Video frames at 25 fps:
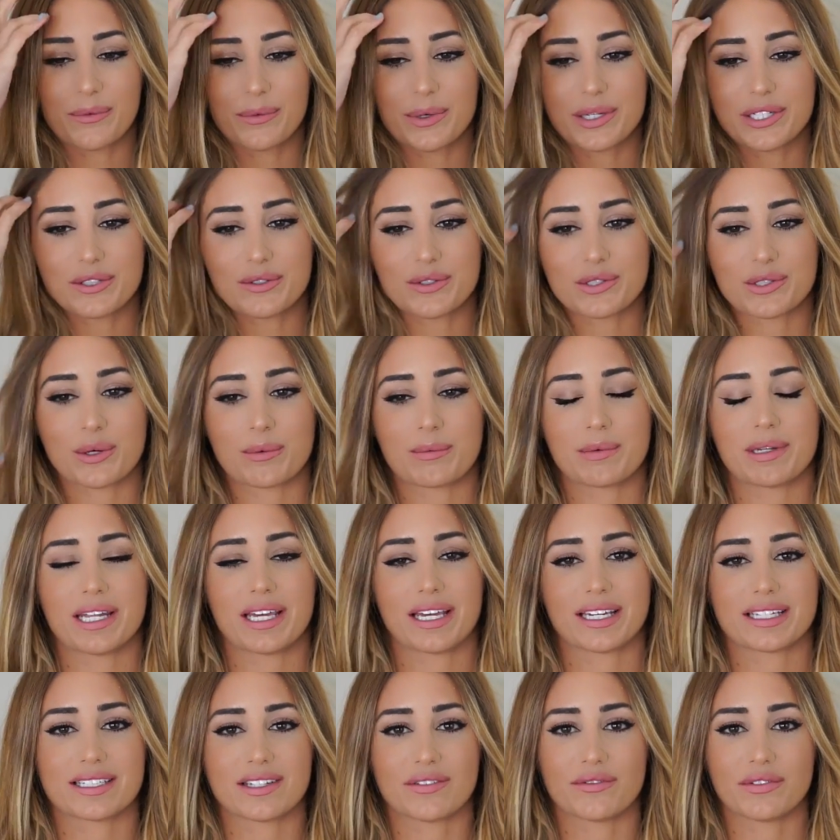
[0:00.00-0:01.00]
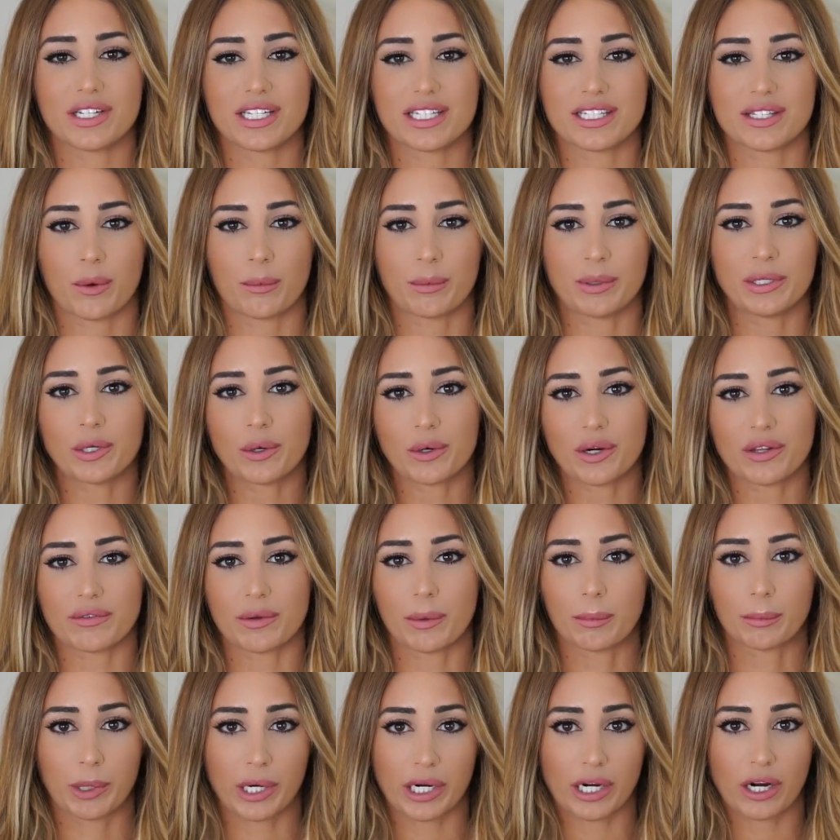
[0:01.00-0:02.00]
we do so many activities that we don't
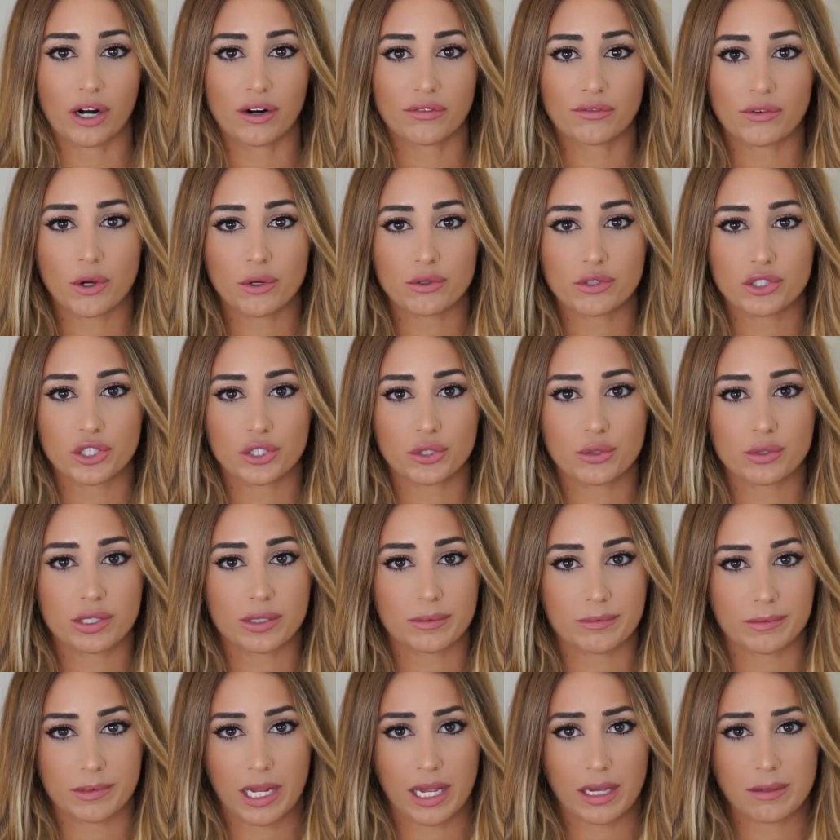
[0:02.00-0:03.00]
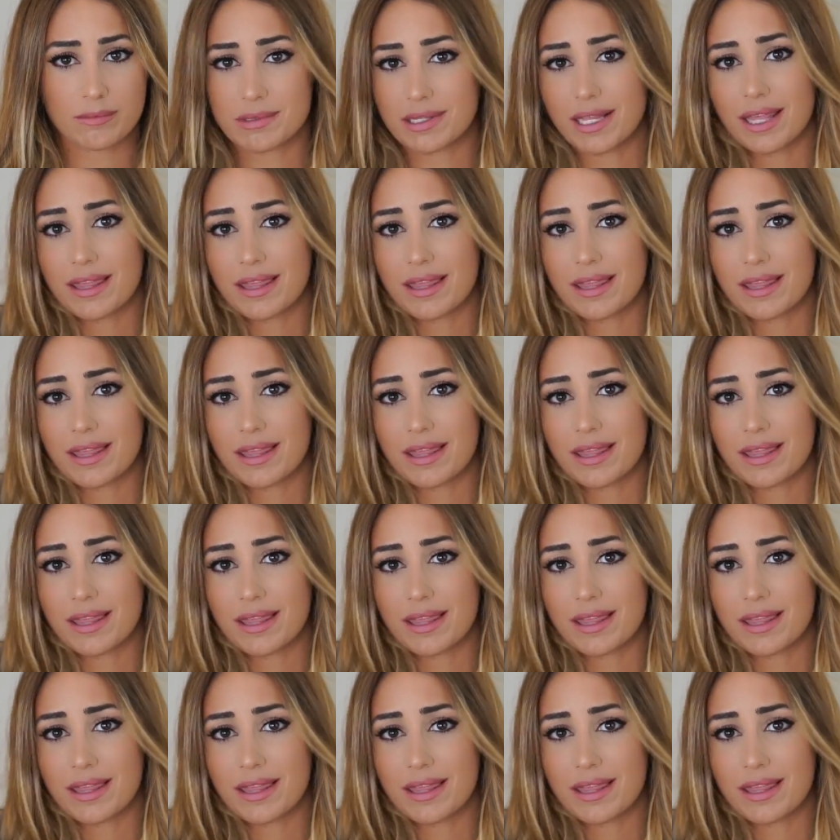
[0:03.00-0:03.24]
even bring our phones to sometimes,